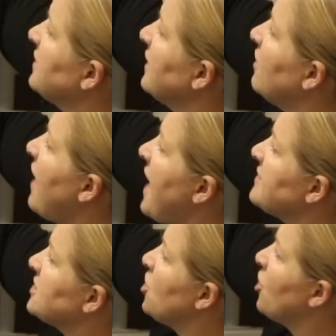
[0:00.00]
little
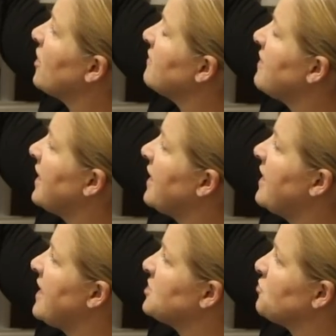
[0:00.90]
S hook that
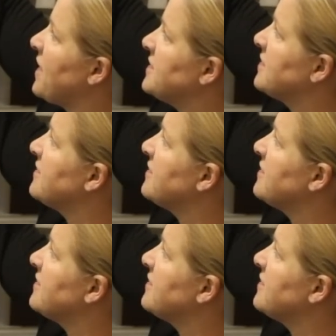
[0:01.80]
connects right to